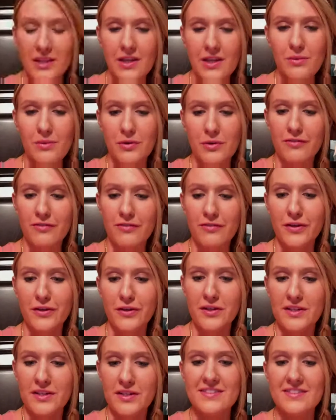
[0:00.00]
eat real
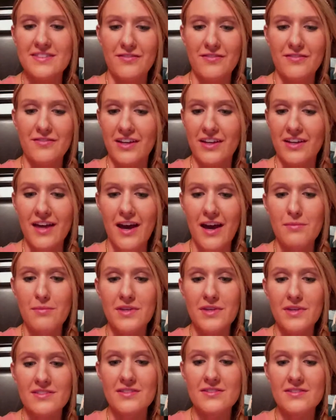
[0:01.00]
food and stuff like that,
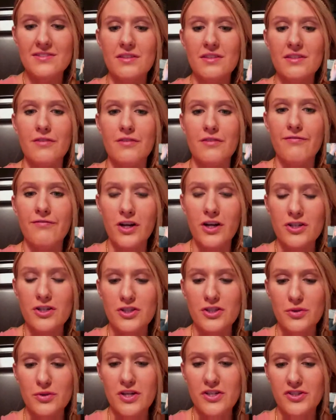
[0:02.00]
because that's like the
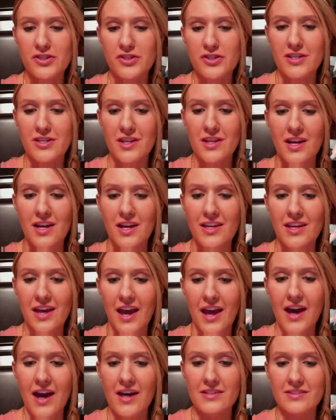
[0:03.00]
first question that I get
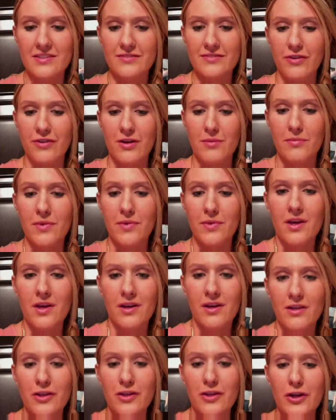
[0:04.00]
asked from
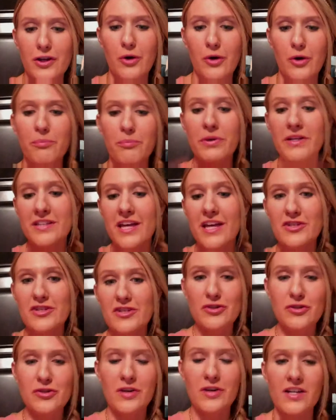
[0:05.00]

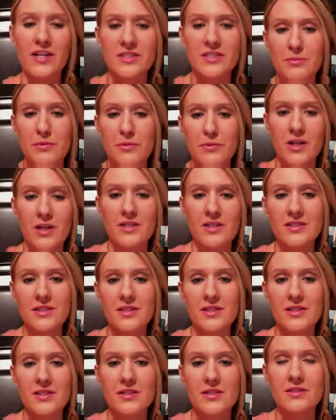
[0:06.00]
potential customers
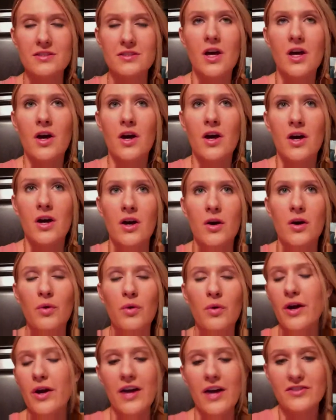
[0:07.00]
is, what
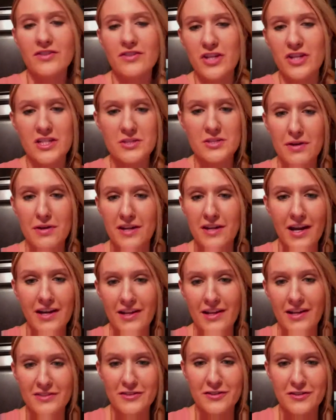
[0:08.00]
do I have to change my diet
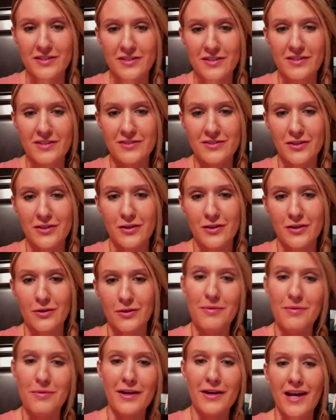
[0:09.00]
and exercise to?
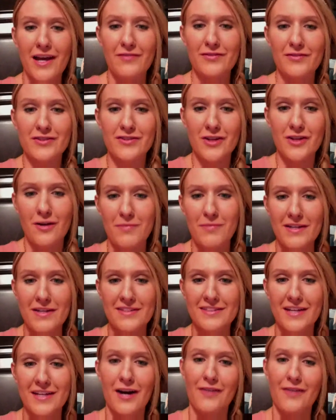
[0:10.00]
Or am I going to have to starve
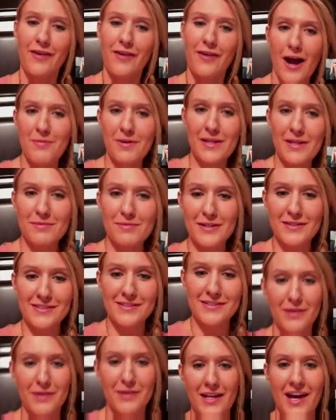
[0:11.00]
myself? Or how many meals
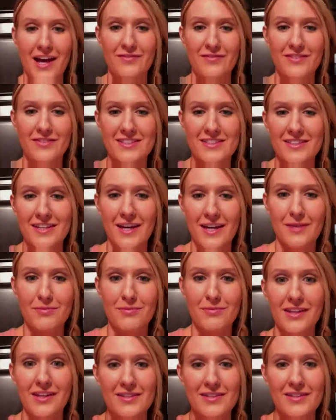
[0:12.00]
am I going to have to skip?
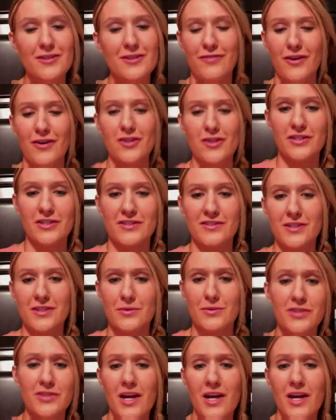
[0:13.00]
Like, that's their first concern, which